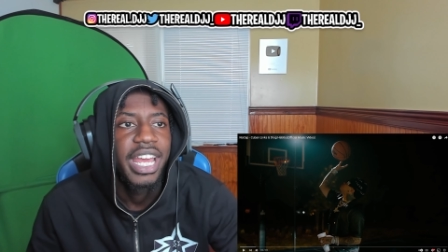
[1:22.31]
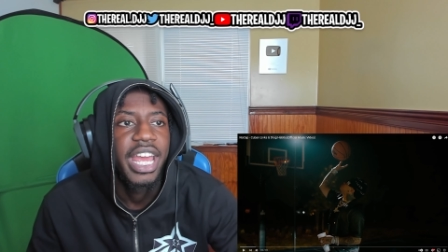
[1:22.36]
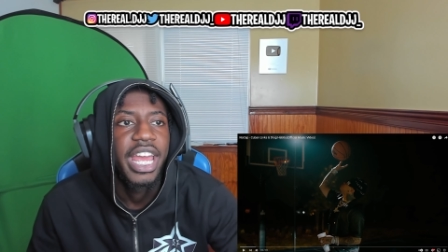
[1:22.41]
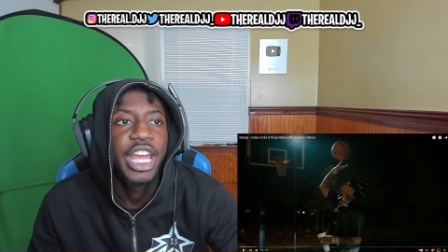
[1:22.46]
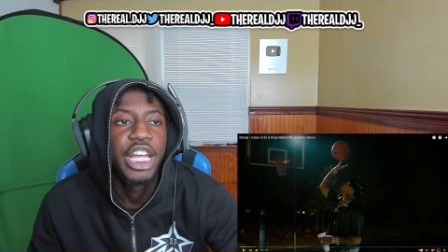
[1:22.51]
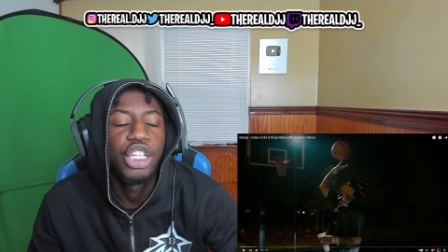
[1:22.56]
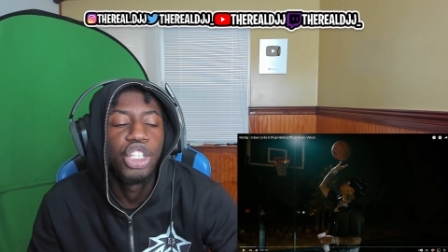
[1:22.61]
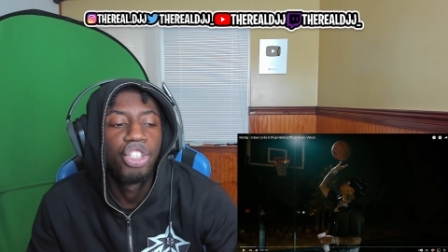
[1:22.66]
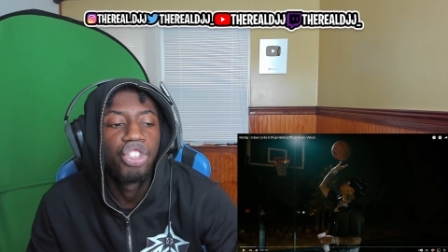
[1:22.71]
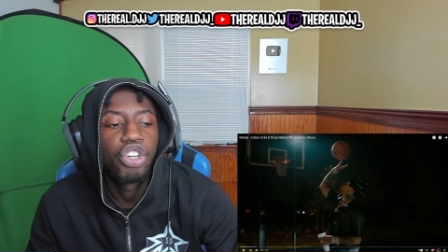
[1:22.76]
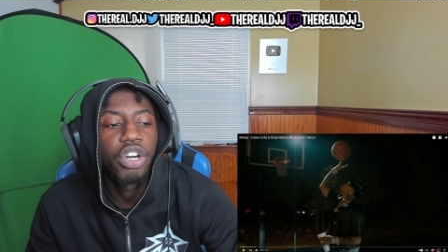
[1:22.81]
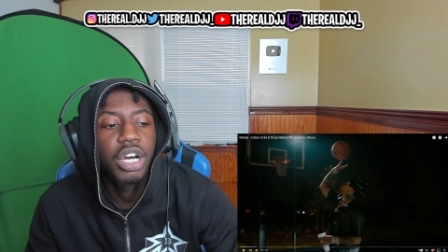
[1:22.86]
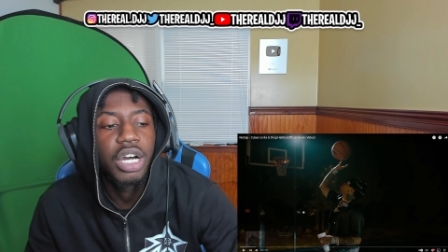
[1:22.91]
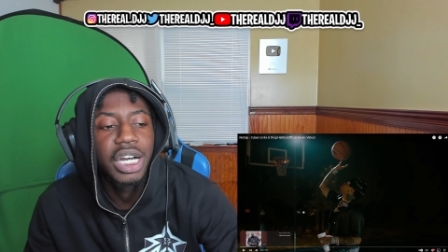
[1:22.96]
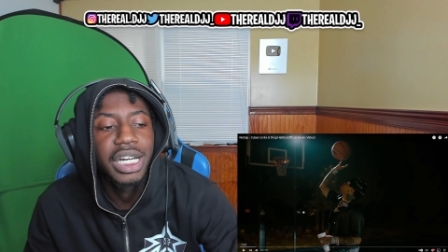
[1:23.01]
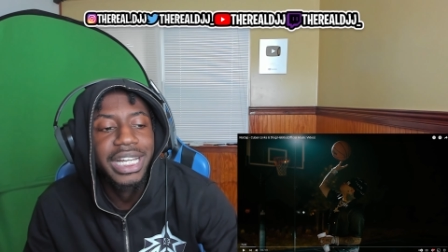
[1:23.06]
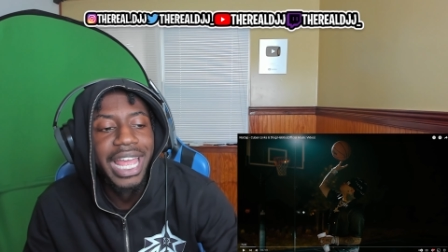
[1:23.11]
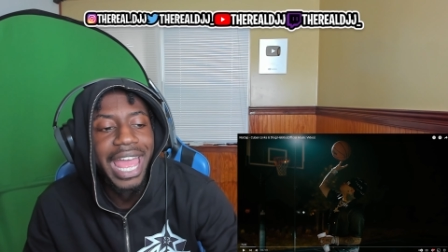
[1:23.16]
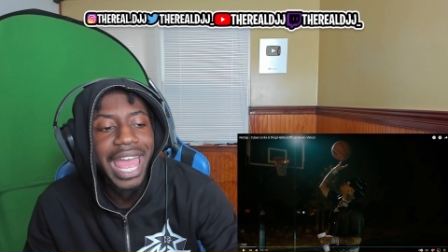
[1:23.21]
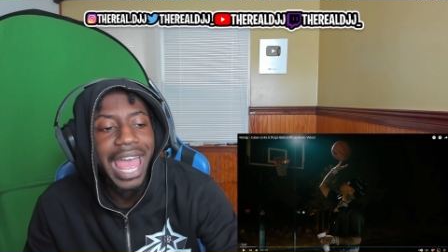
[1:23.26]
and
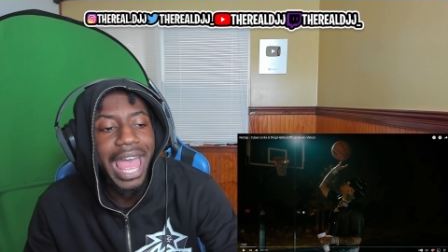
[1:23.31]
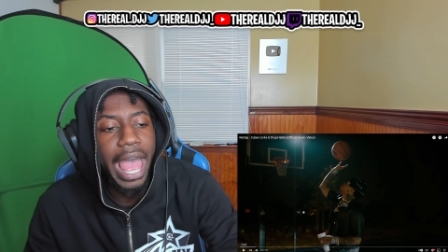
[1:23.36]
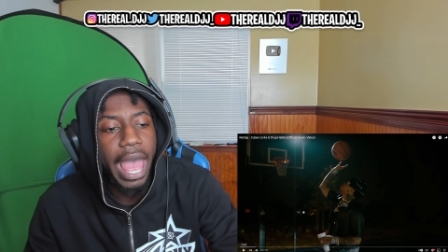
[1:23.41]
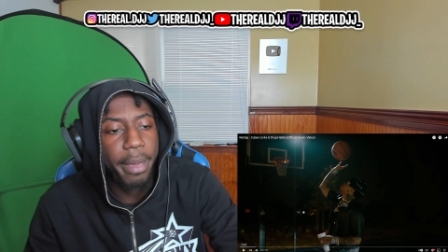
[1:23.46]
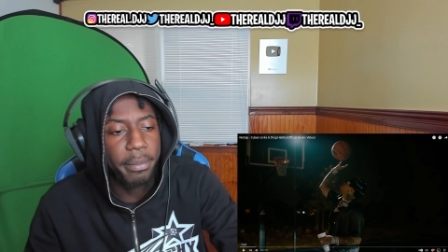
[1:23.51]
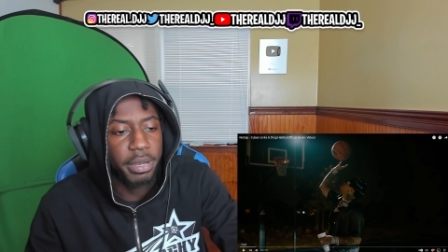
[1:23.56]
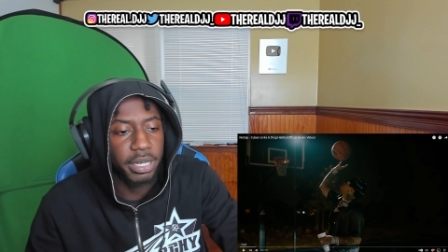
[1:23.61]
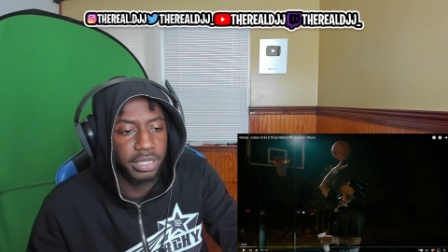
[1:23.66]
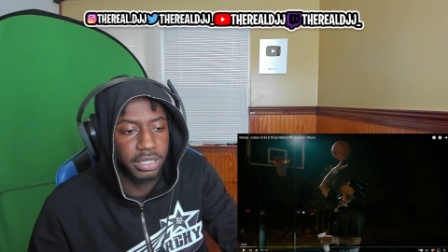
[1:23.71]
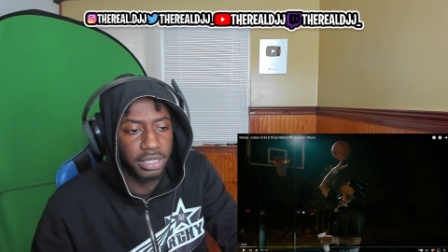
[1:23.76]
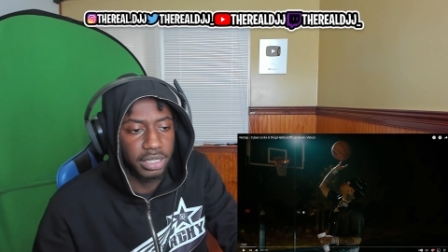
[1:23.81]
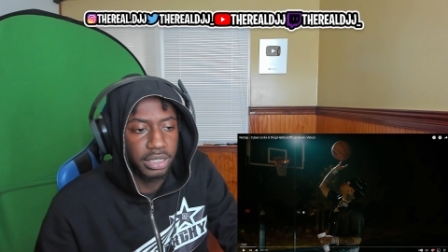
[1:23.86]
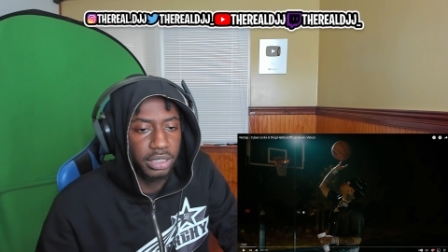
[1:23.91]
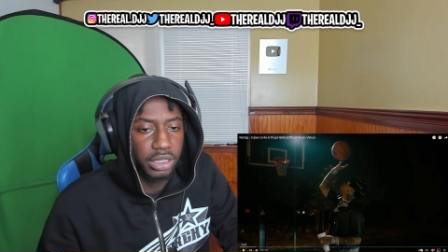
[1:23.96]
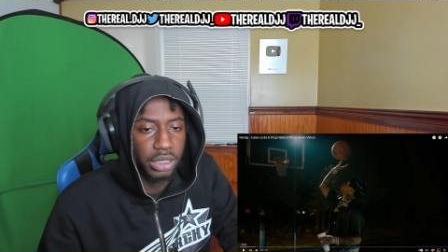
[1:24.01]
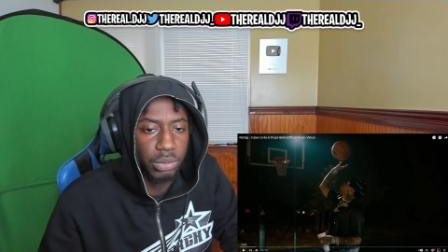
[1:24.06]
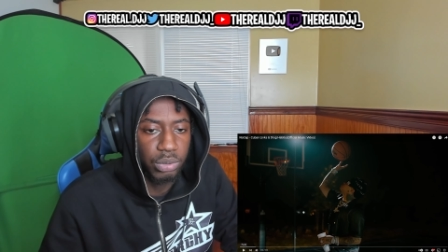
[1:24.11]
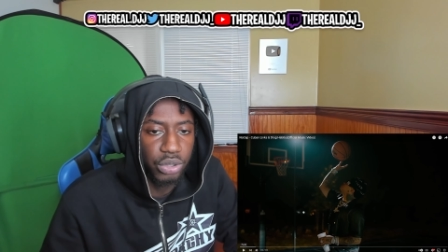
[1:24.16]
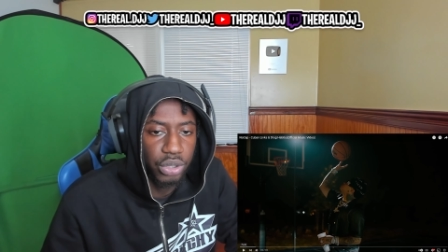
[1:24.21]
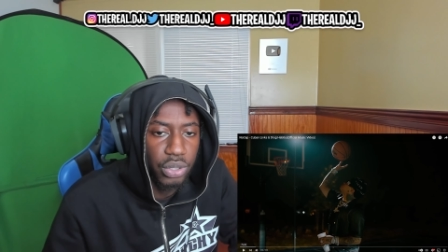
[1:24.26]
drug habits. Let's
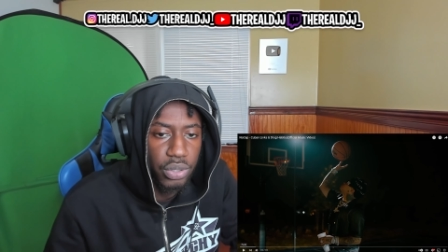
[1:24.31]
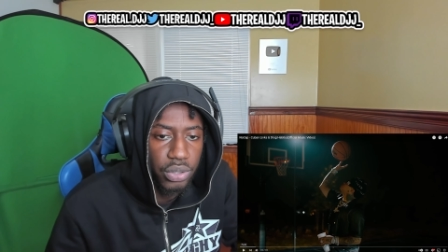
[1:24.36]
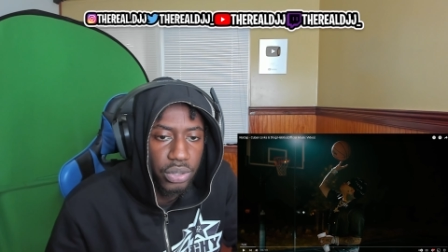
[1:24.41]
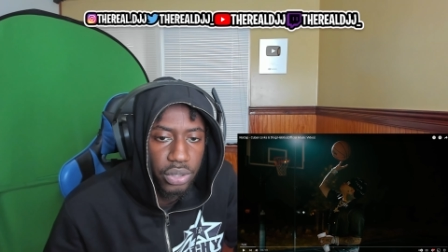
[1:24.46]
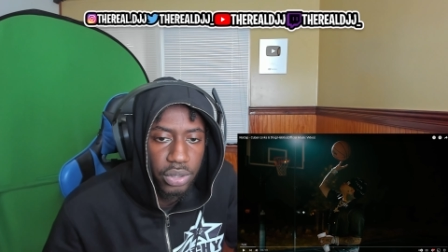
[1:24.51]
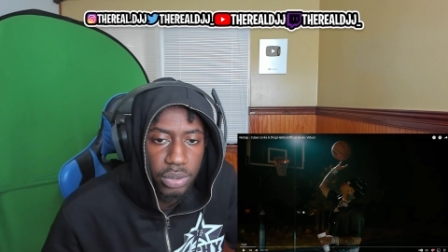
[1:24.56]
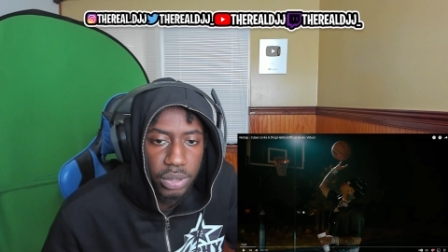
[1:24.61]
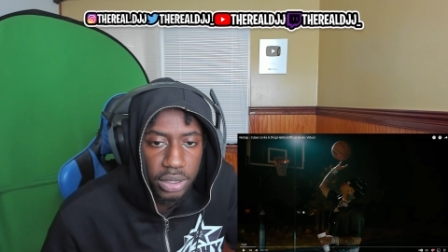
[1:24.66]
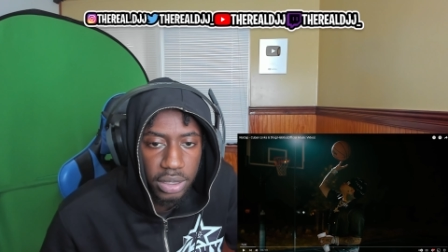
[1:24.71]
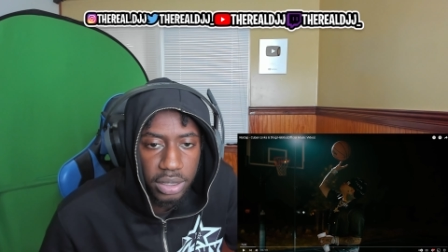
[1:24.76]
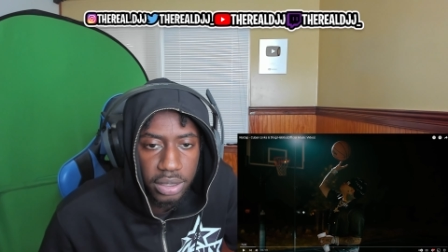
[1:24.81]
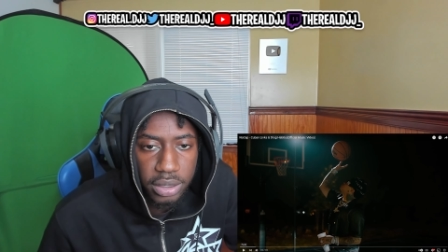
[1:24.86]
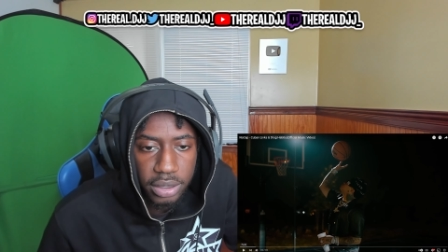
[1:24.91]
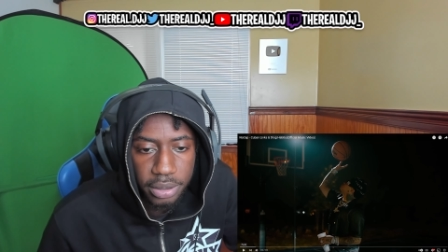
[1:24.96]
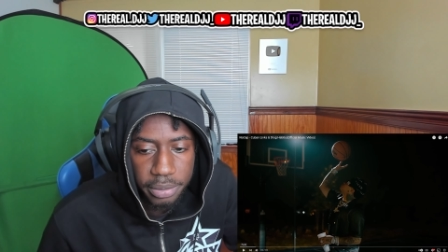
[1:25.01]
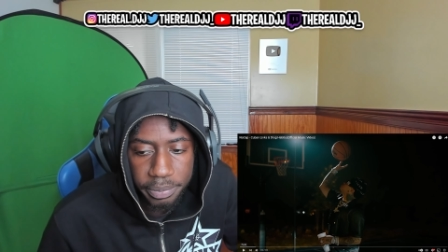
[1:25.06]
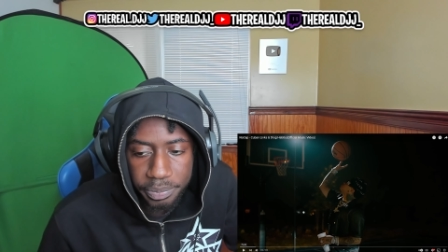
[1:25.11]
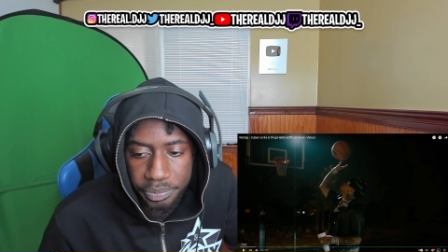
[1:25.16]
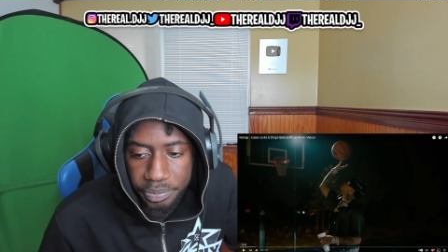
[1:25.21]
see what's going on with this.